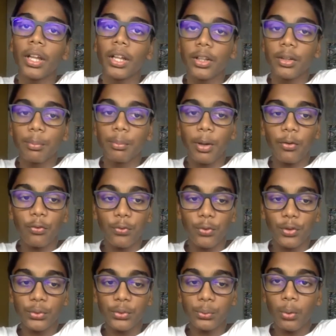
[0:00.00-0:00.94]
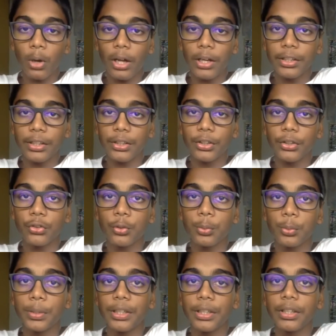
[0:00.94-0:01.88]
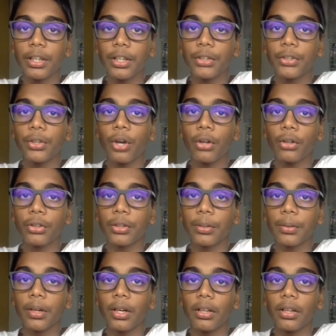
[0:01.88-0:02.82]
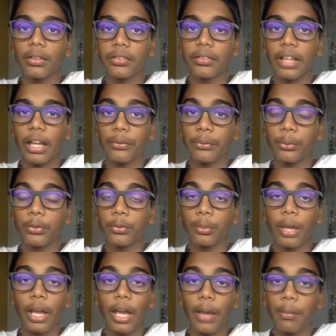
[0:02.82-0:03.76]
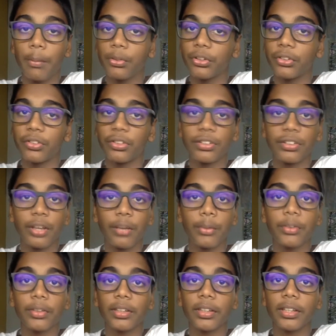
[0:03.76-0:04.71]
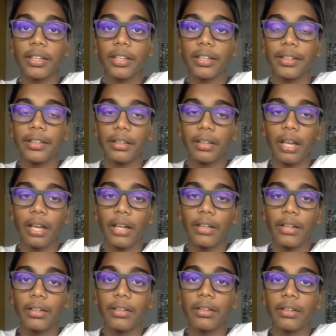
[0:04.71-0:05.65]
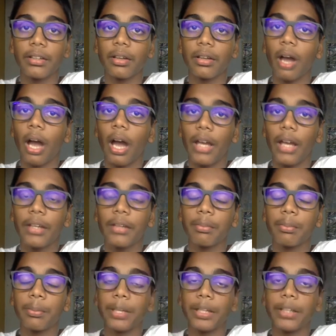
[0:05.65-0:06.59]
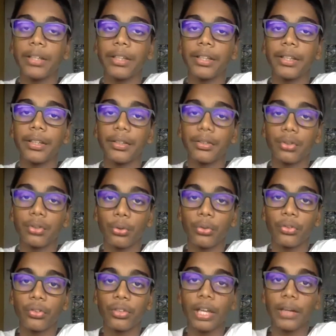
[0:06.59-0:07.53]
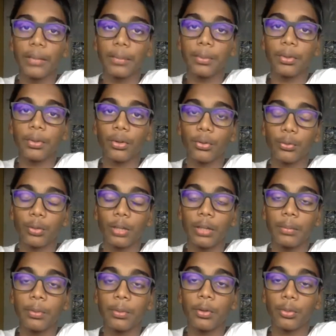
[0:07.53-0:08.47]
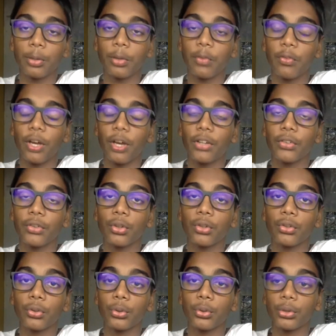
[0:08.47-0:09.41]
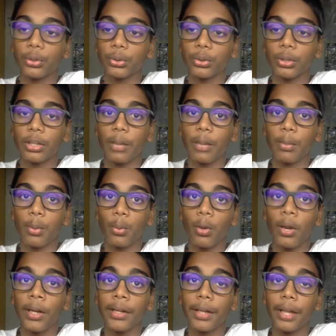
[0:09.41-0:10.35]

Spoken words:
My first one is to being a doctor. That was my ambition since I was a kid. And I mainly chose that because, well, because my father's also a doctor, number one.